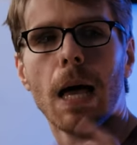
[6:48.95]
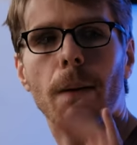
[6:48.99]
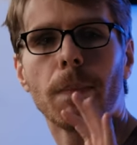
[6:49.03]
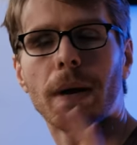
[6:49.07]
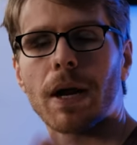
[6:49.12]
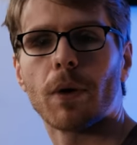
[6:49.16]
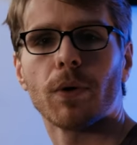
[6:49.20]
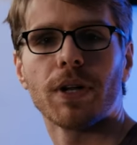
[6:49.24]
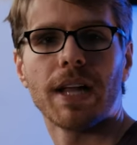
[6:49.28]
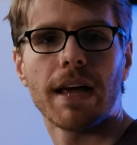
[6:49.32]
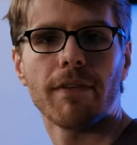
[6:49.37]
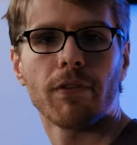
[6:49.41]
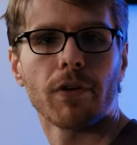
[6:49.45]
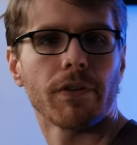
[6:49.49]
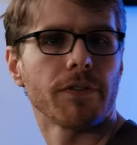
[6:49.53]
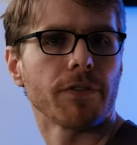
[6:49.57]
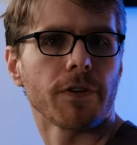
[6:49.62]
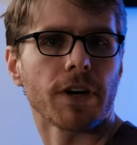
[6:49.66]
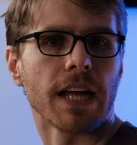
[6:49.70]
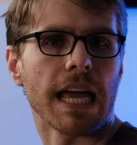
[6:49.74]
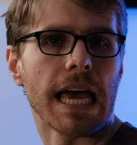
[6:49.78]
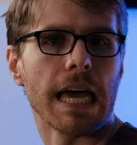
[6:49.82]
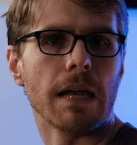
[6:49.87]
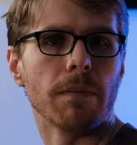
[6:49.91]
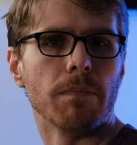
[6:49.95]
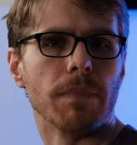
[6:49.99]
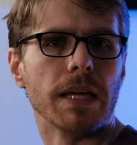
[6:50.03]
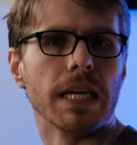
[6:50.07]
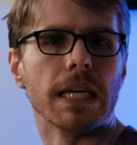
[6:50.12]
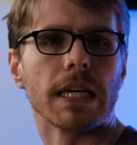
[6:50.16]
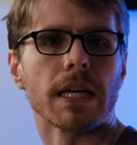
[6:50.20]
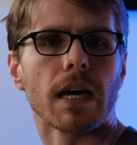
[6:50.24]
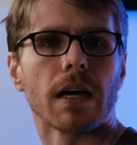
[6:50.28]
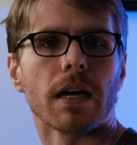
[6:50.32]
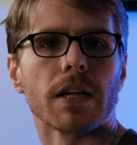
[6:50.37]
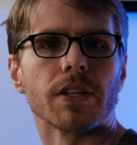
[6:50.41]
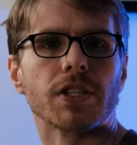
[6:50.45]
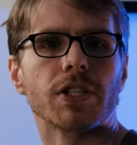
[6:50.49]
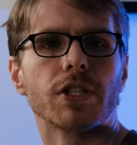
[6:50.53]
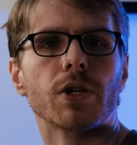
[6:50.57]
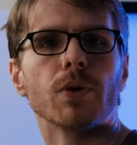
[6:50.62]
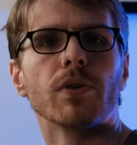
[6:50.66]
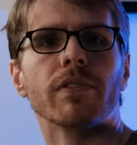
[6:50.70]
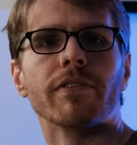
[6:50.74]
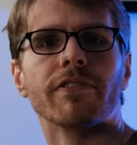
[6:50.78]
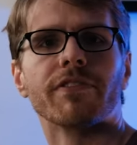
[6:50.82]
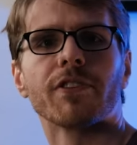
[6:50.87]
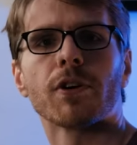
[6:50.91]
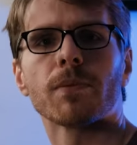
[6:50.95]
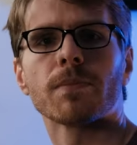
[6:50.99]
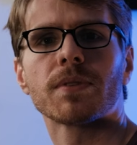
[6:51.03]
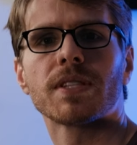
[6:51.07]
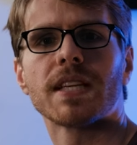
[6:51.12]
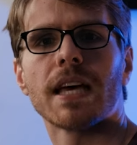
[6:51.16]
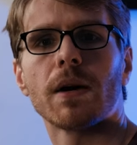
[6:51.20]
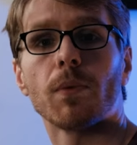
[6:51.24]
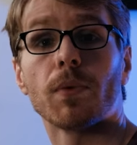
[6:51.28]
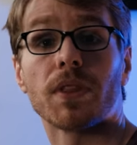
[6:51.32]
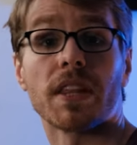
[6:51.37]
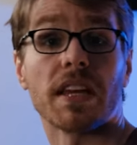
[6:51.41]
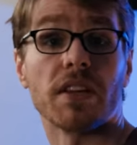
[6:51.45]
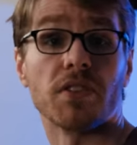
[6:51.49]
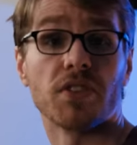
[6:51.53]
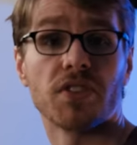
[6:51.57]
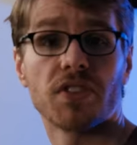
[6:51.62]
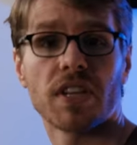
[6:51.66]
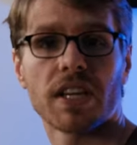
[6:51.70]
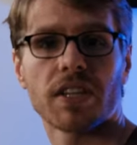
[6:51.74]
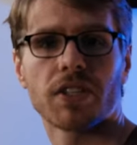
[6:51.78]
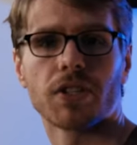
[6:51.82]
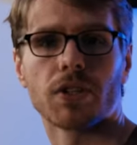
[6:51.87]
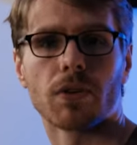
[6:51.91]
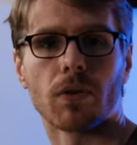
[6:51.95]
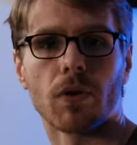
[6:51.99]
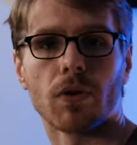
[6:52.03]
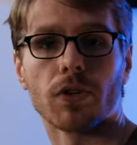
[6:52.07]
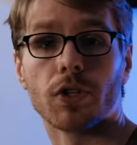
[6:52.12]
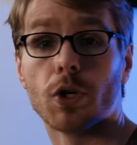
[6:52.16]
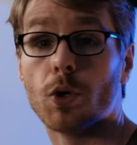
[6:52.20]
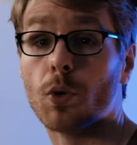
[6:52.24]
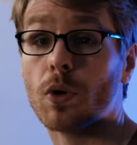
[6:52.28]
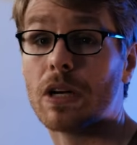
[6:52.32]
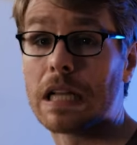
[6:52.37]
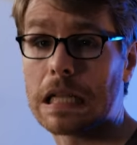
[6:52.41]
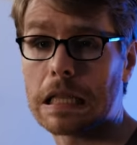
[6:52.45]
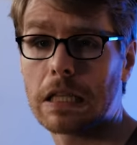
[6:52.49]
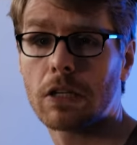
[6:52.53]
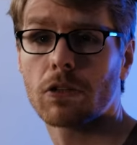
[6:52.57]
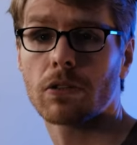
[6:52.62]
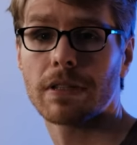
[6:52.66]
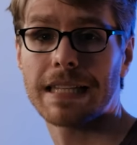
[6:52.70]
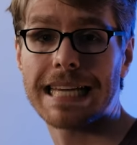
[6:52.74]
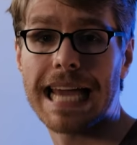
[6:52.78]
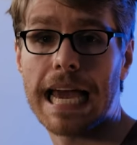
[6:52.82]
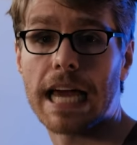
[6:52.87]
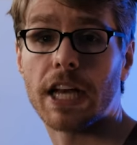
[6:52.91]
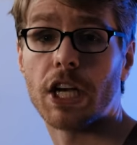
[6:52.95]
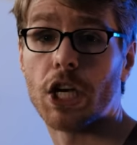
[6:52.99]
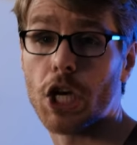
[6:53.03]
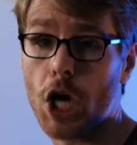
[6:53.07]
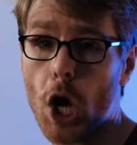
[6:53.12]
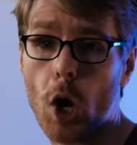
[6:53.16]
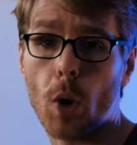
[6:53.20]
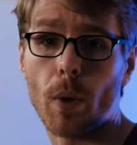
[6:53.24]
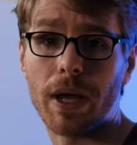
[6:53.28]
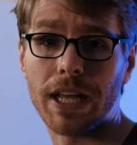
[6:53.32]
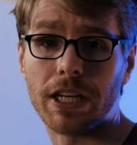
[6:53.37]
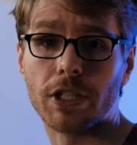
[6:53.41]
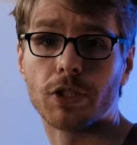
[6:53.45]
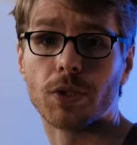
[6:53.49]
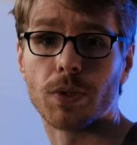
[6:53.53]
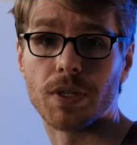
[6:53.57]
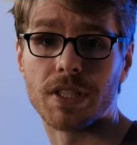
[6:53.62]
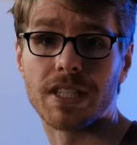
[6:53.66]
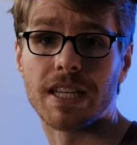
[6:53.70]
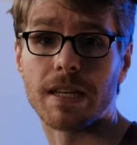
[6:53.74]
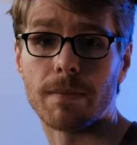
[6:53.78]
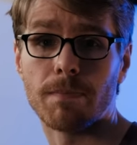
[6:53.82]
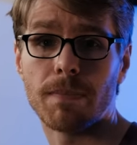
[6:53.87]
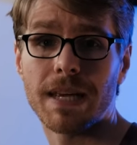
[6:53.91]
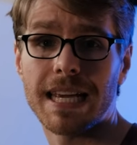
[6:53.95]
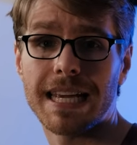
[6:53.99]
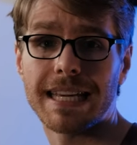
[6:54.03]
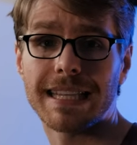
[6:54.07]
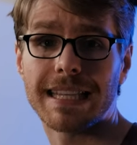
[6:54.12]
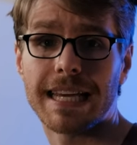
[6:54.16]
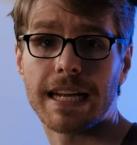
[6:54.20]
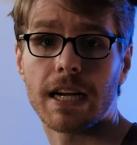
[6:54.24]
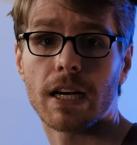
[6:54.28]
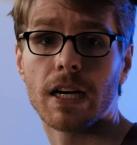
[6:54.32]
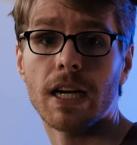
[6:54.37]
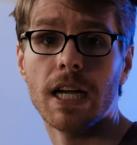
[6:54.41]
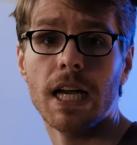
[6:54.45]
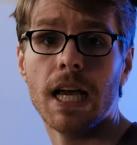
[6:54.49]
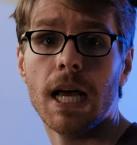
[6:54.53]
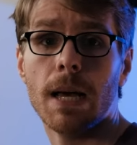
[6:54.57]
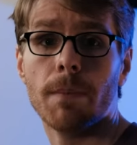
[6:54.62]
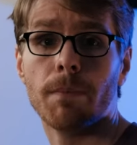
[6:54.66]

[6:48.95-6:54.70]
But I will never forget being on a student film set with a six-year-old who clearly had no interest in being there,